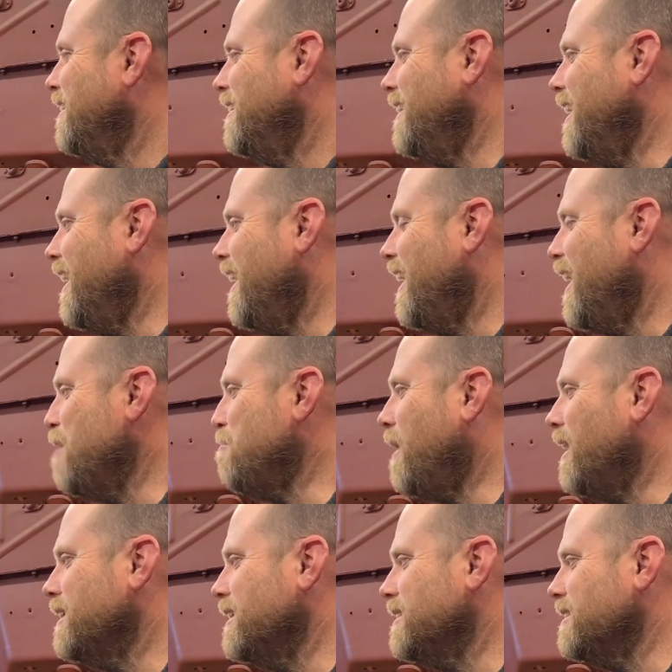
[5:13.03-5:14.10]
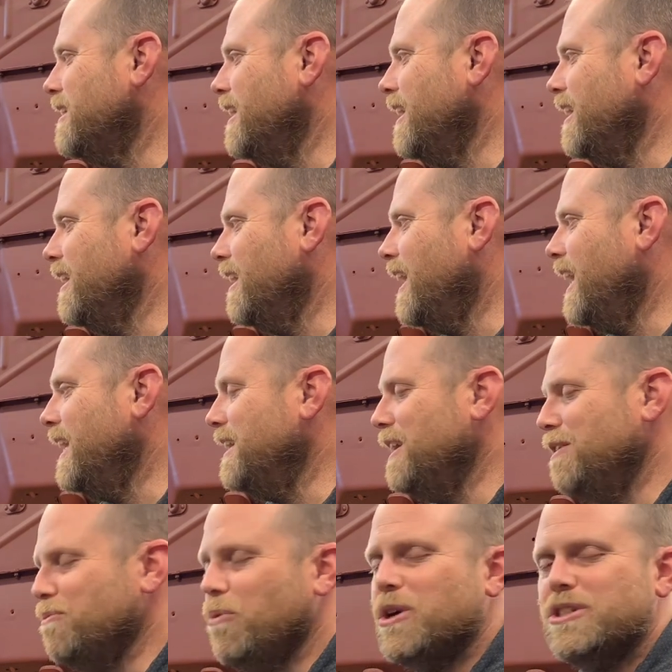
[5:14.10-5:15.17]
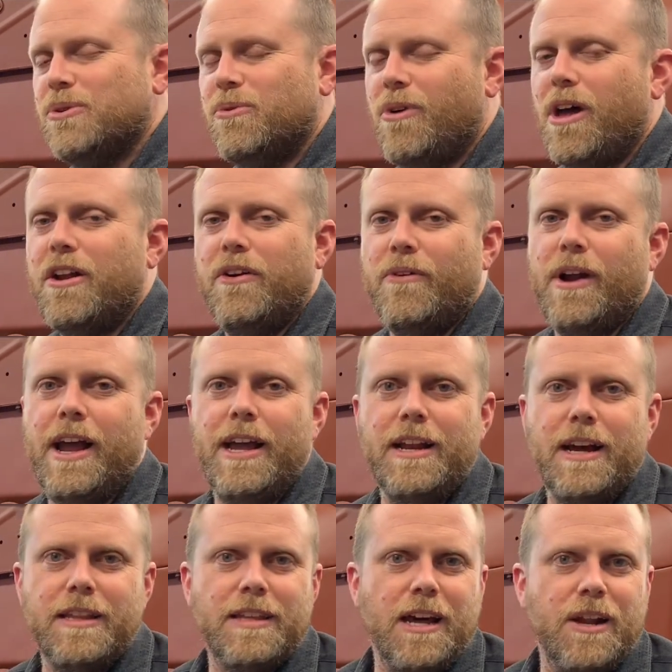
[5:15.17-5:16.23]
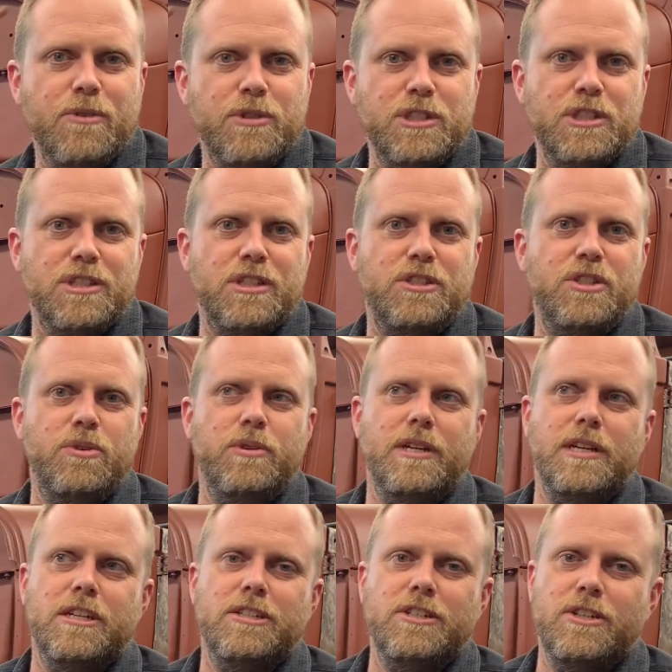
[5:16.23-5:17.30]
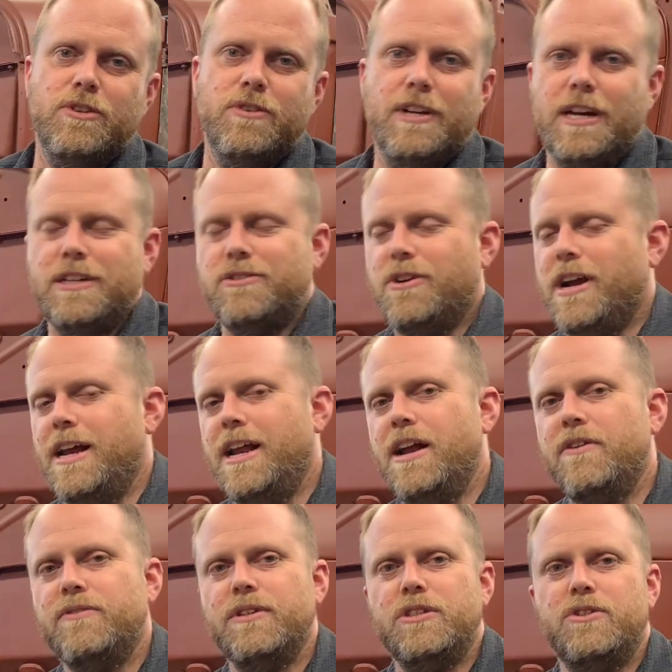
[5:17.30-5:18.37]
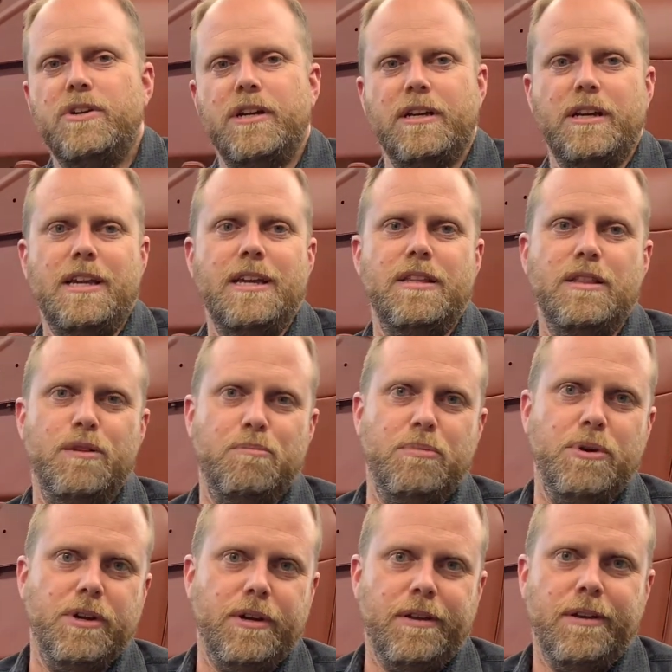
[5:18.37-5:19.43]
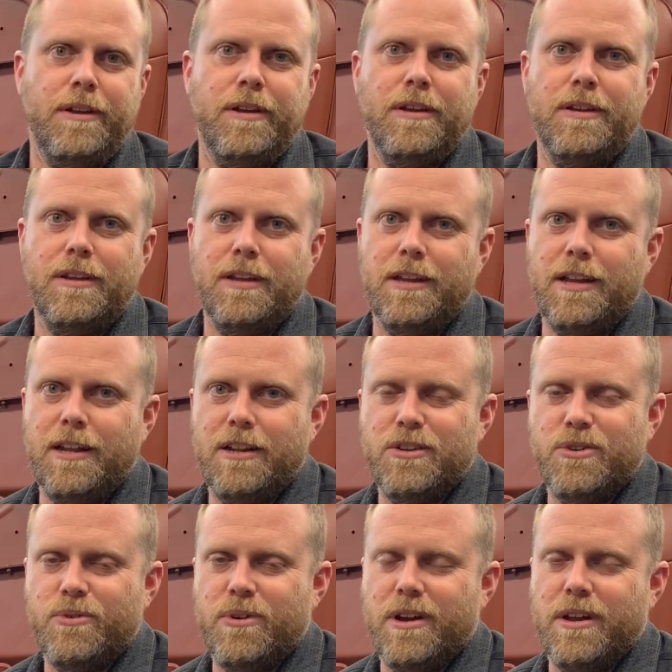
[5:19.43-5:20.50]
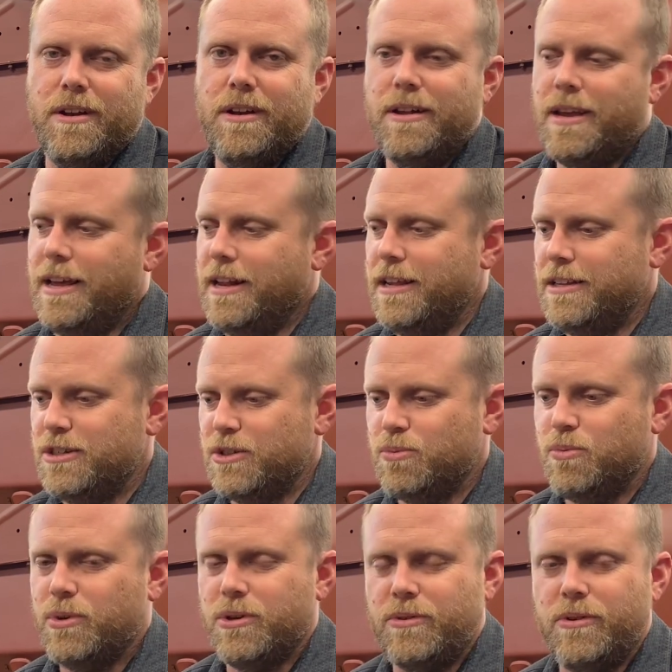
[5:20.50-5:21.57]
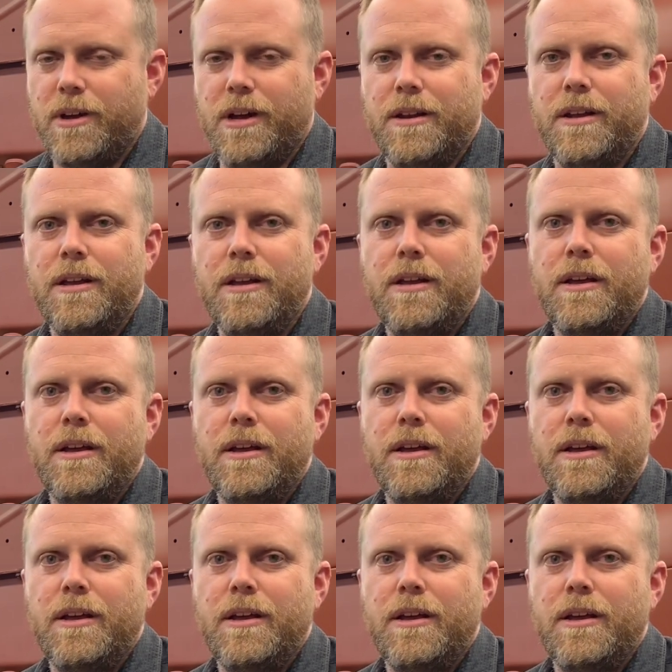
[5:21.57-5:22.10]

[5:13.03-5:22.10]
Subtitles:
Yeah, I bought this thing. It wasn't running right, and I thought it was just a tuning issue, and I tried every trick in the book to get it to run, and it just wouldn't run.